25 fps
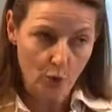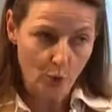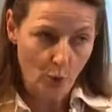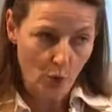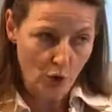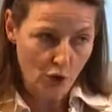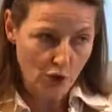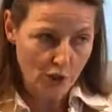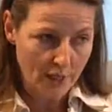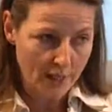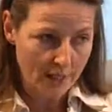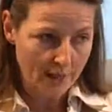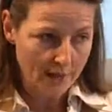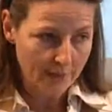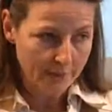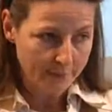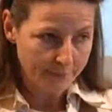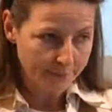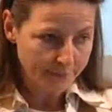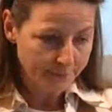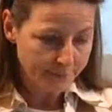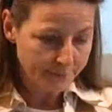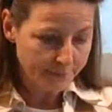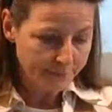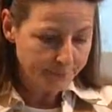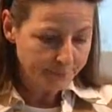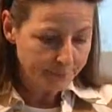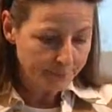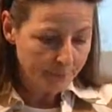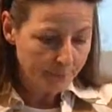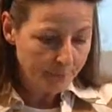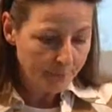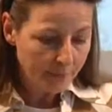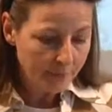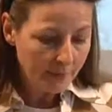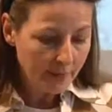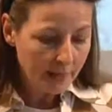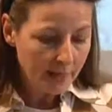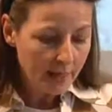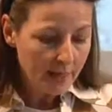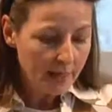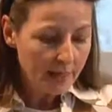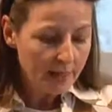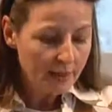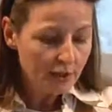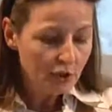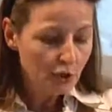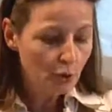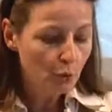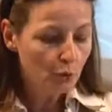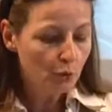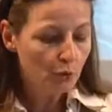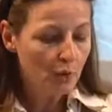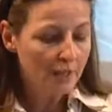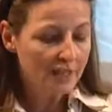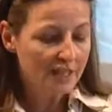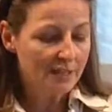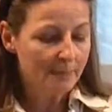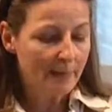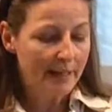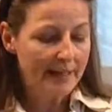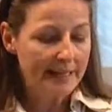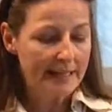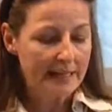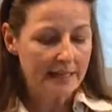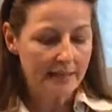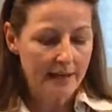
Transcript: watching. Due to its many